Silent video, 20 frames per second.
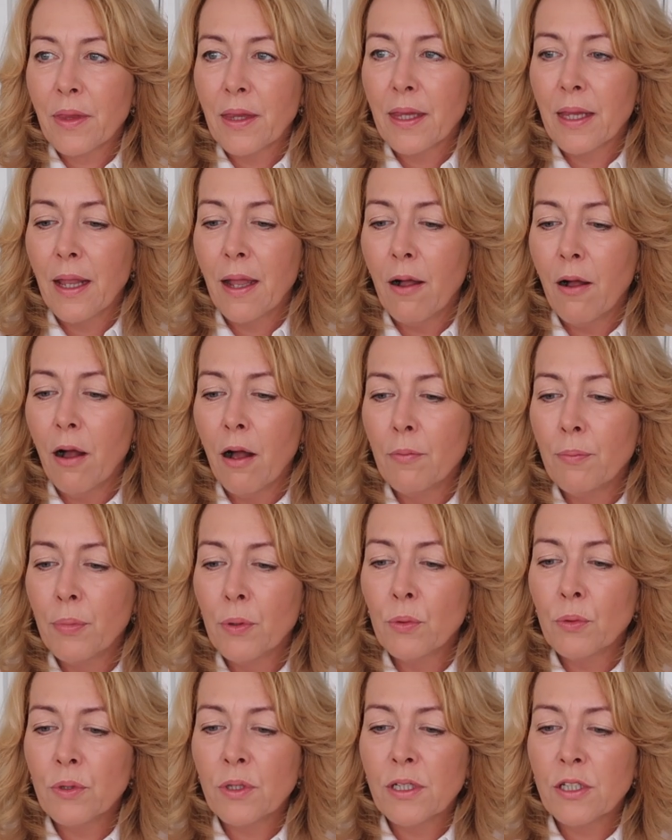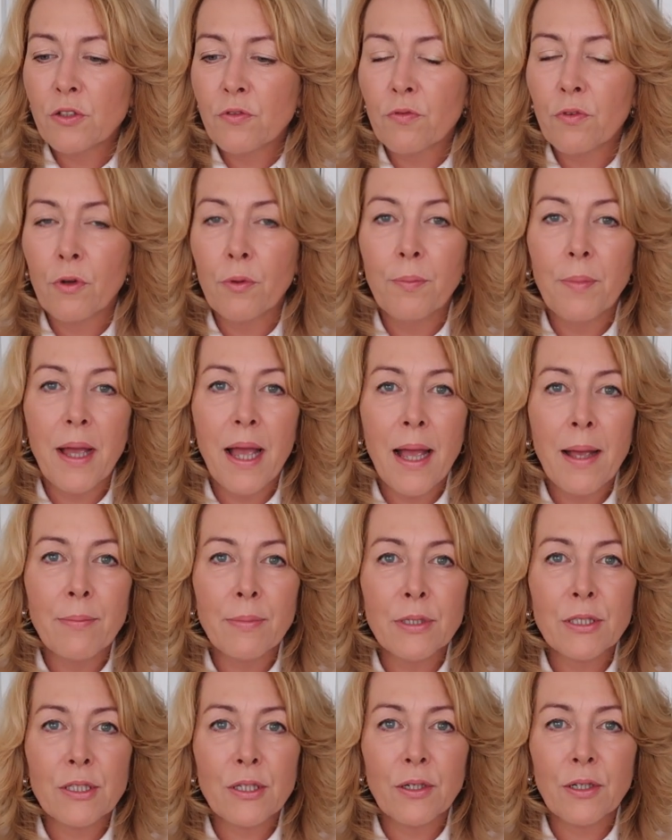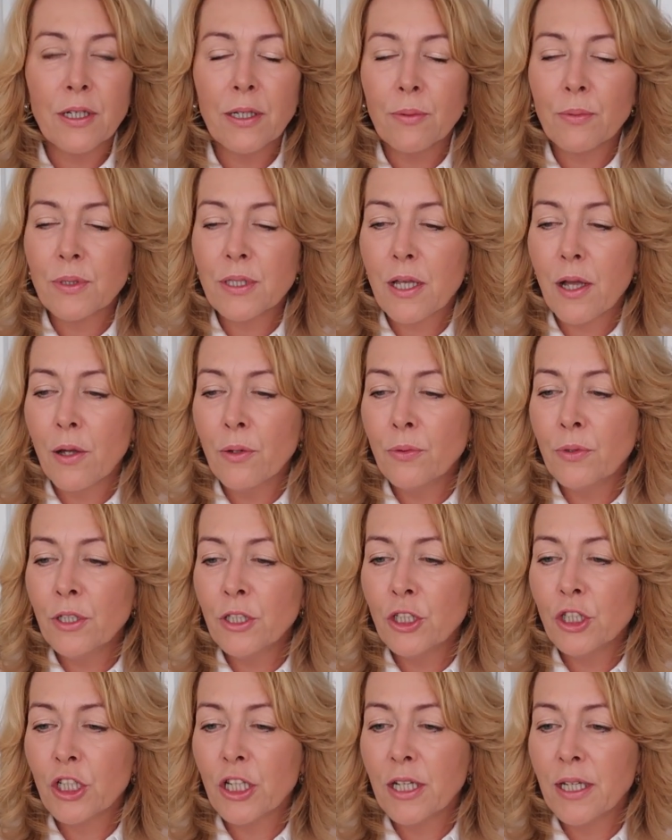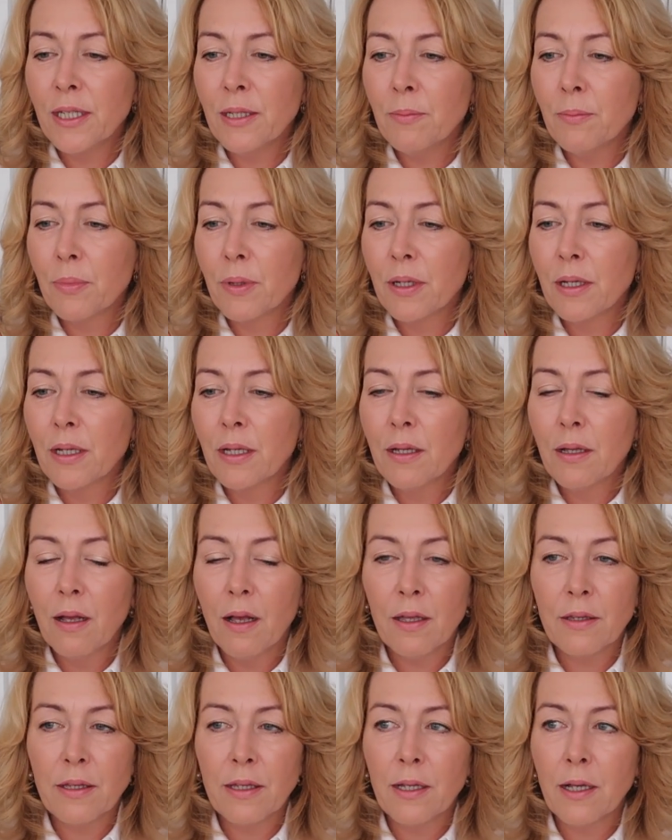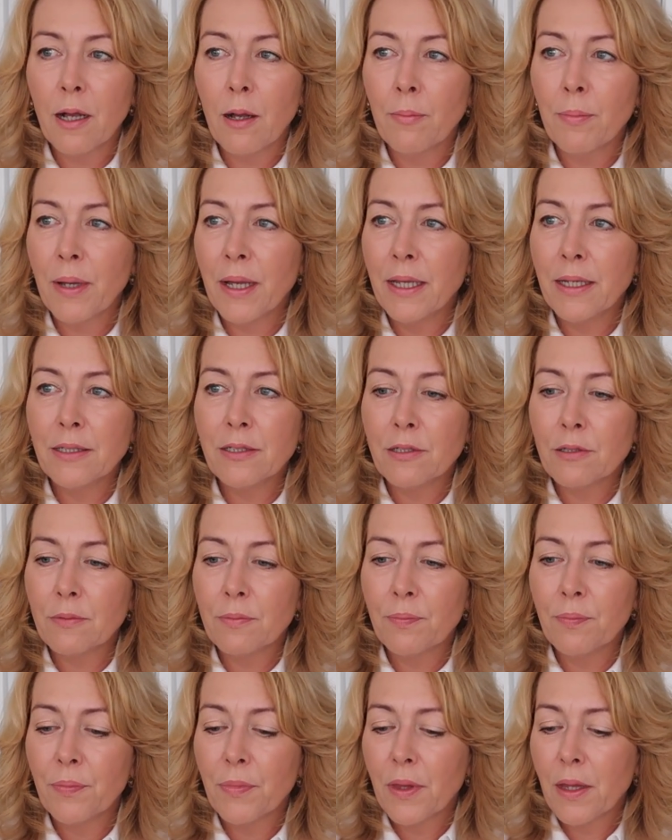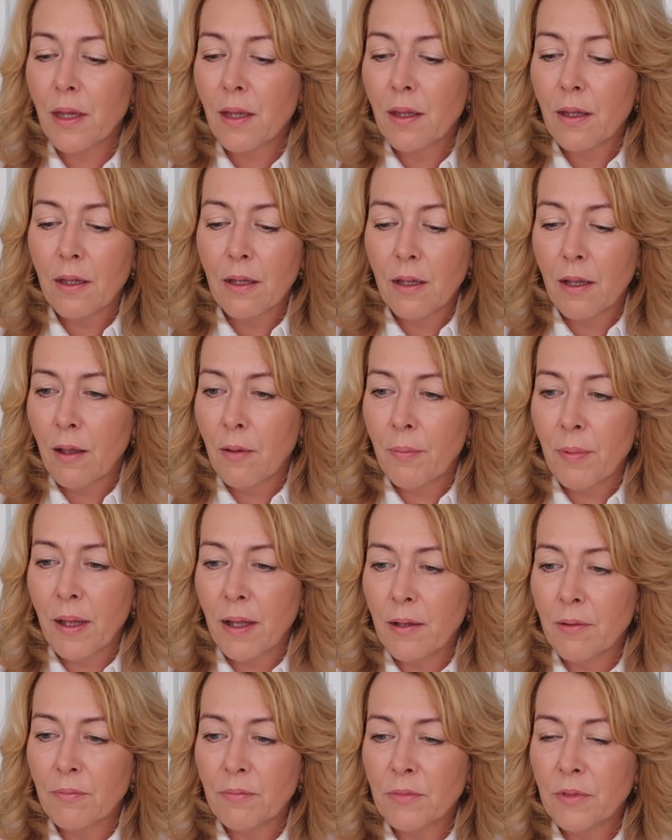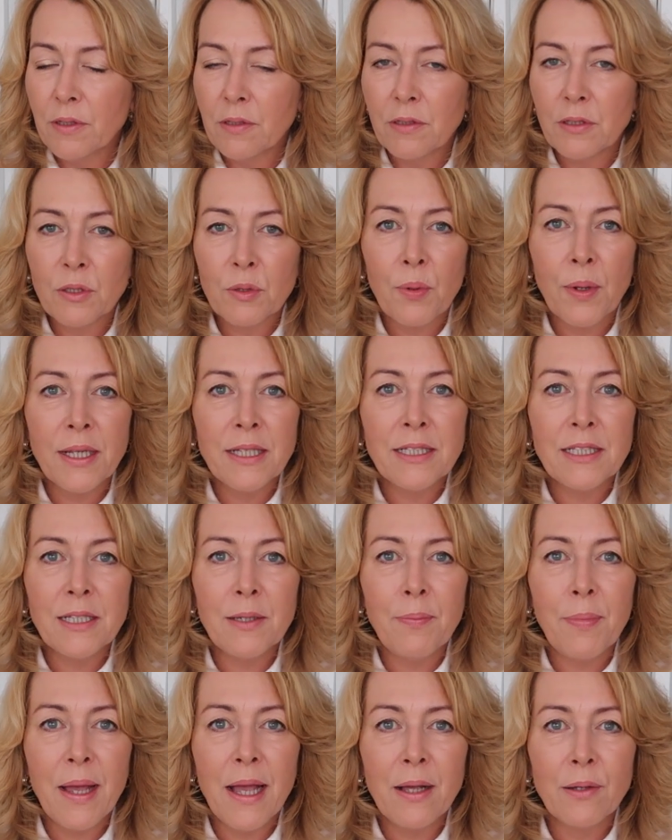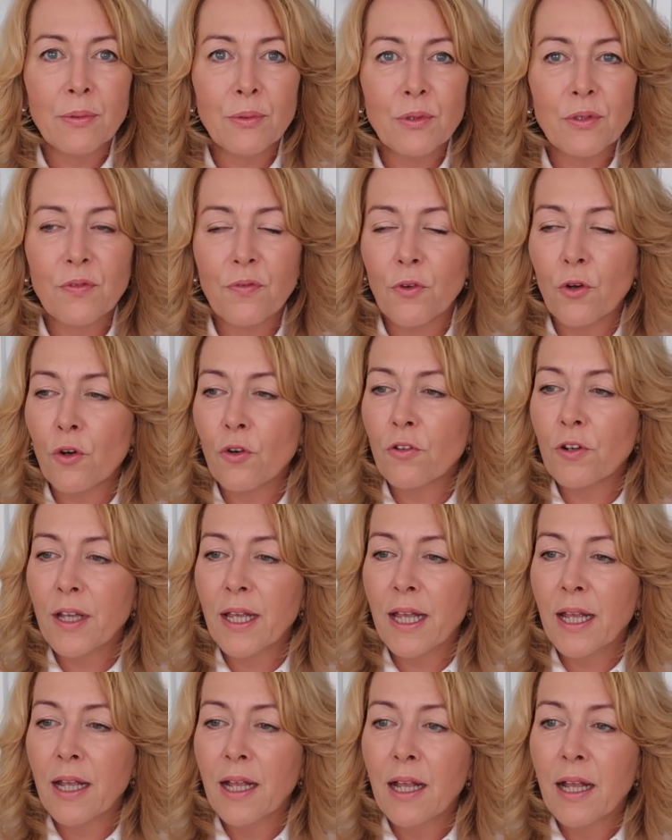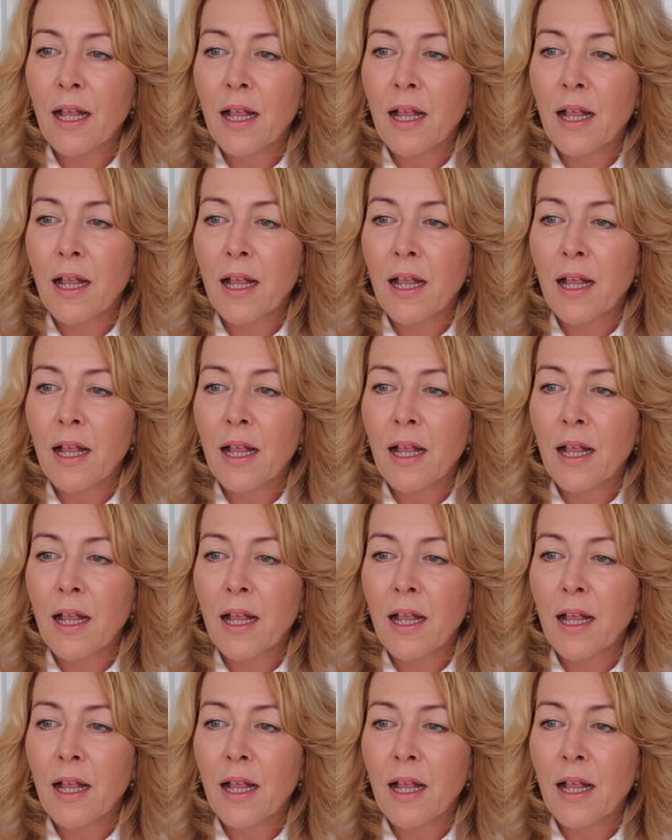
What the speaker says: Now, I bought this from Amazon. It was only cheap. I think I paid about £20 for it.